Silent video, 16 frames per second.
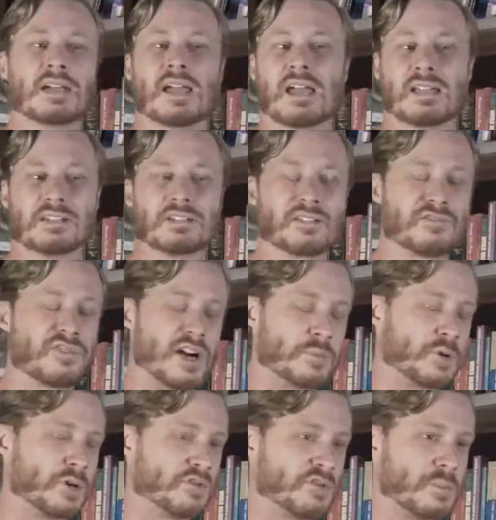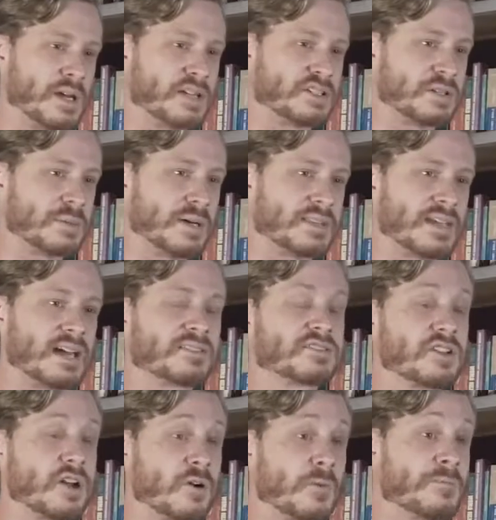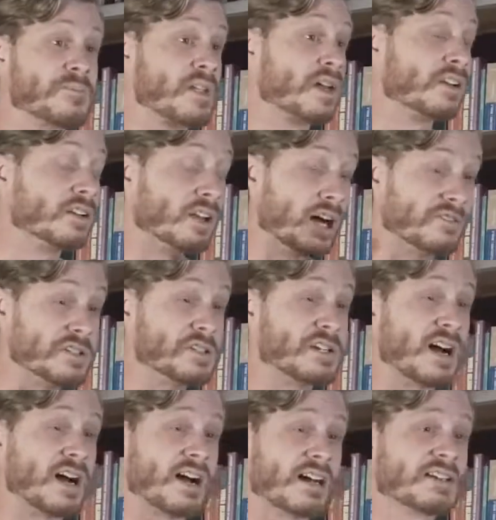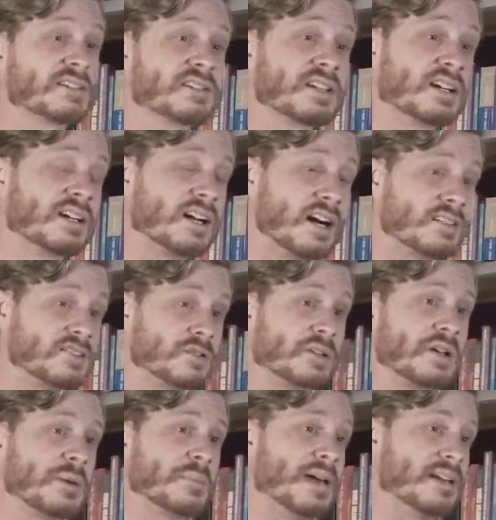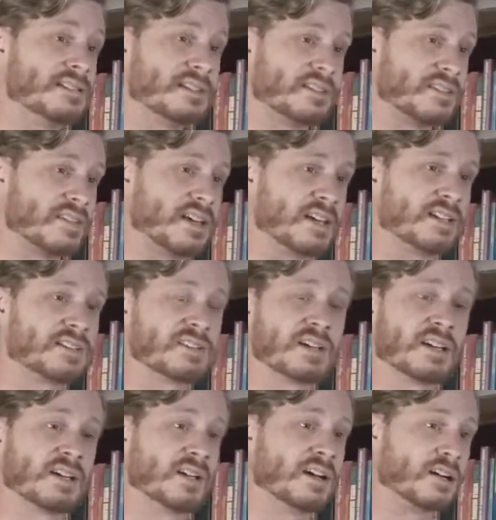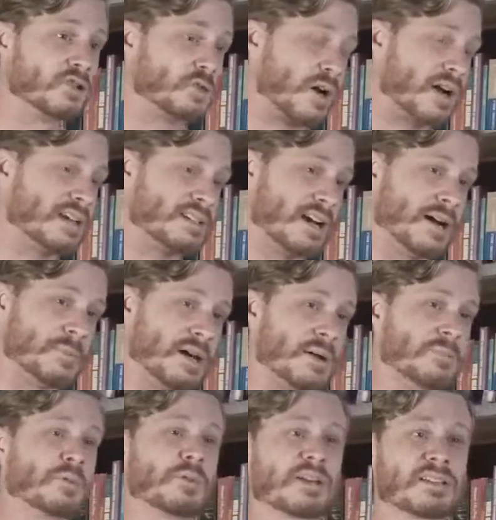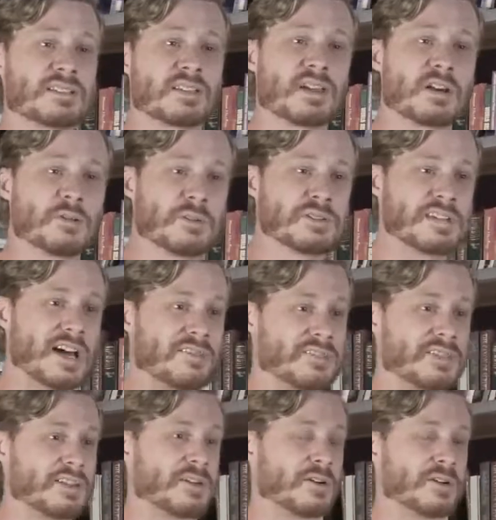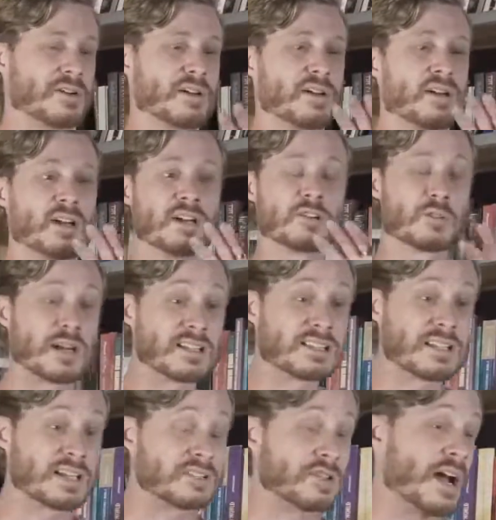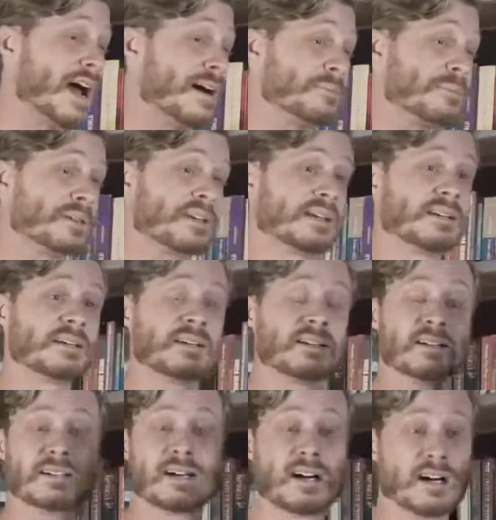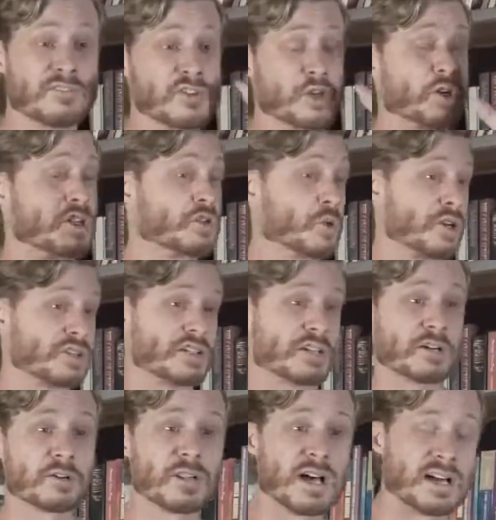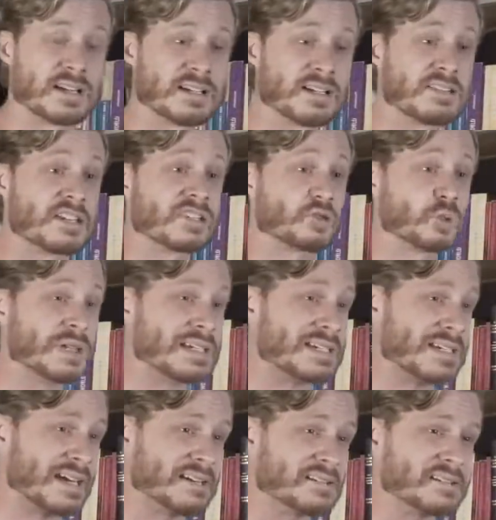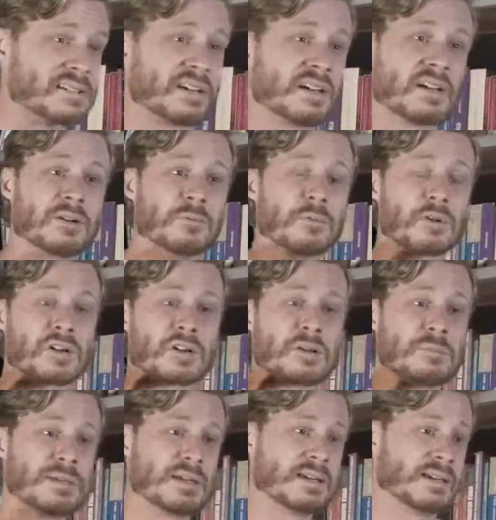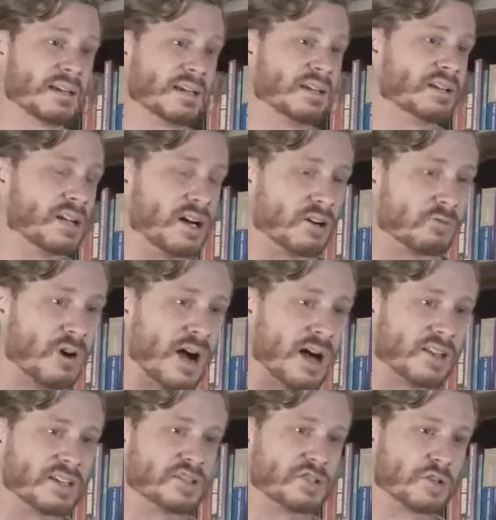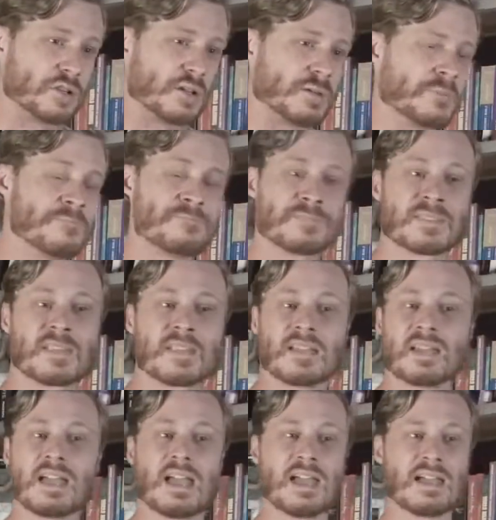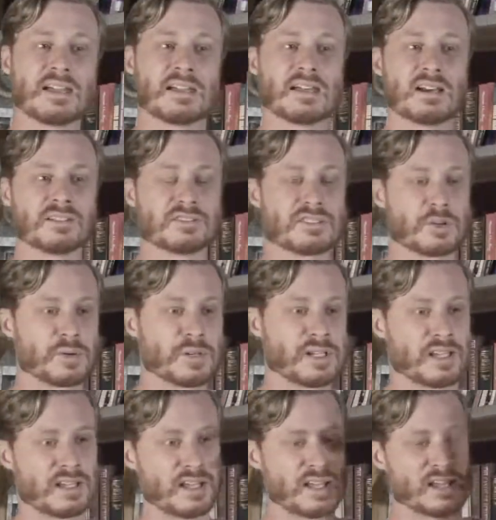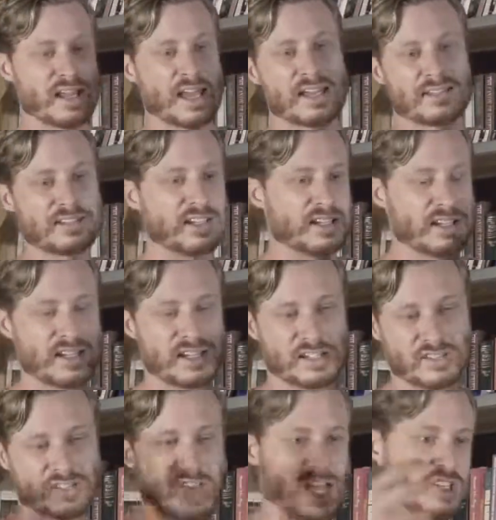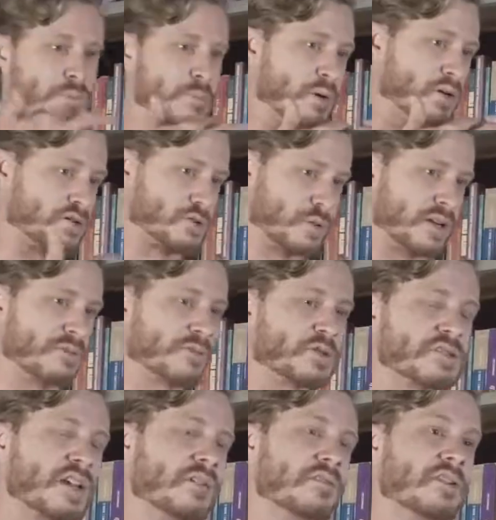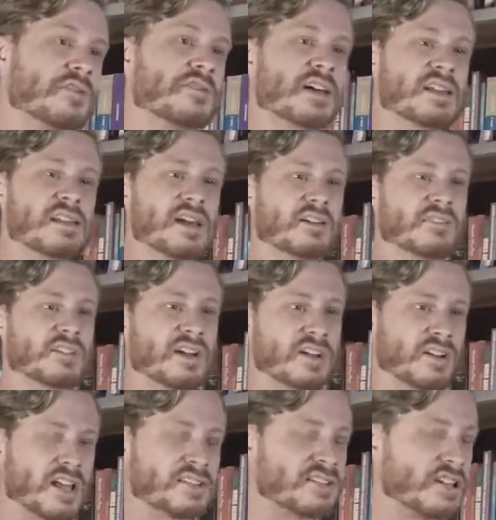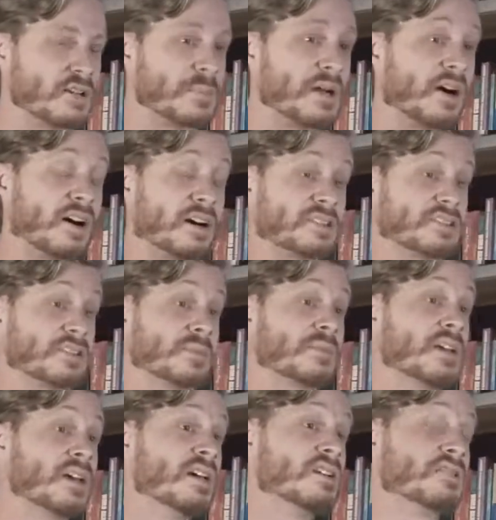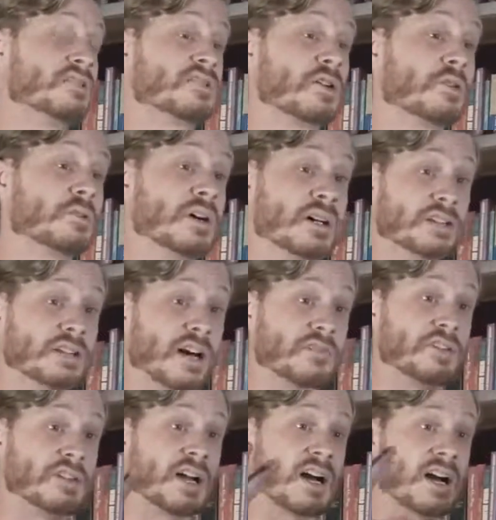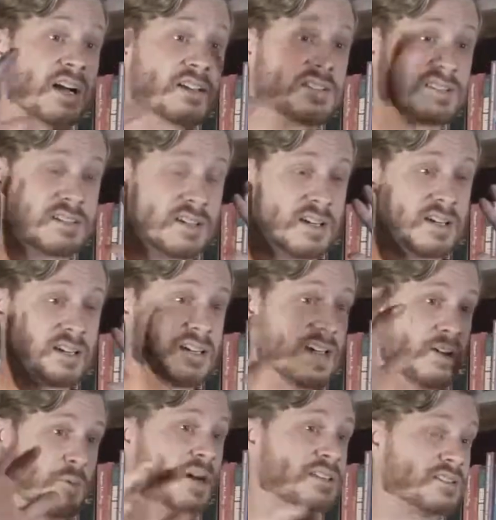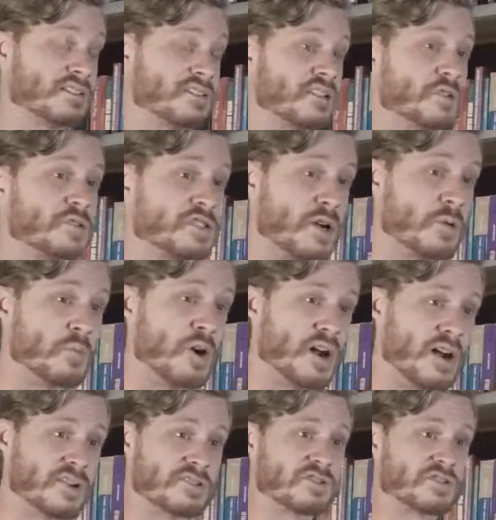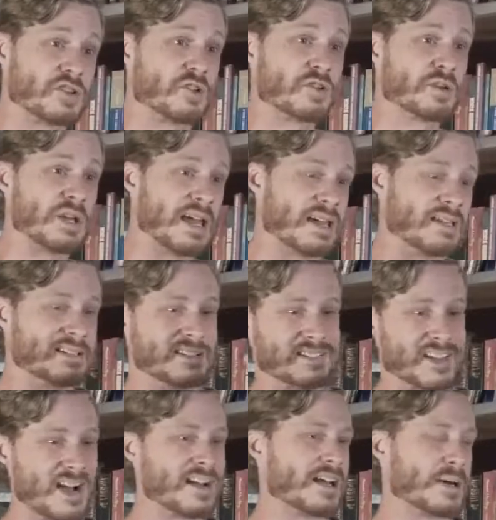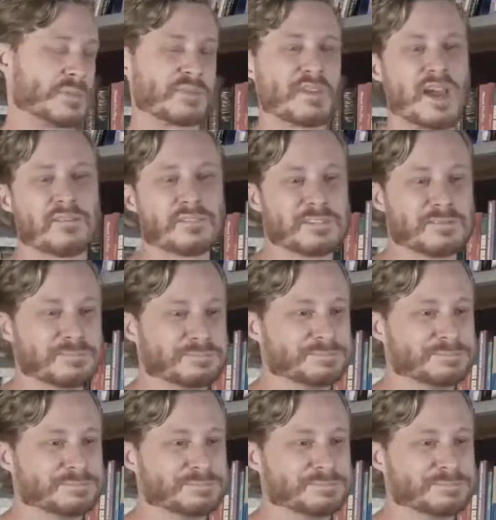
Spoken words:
and you can find more information about that. So, love you guys. God's doing amazing things. Great time a couple weeks ago in South Dakota. Great things are happening. If you're in North Carolina this weekend, we're going to be in Raleigh, Durham, and doing an ATD/Burn 24/7 event down there. That's going to be awesome. So, love you guys. Can't wait to see you somewhere soon. And sign up if you haven't.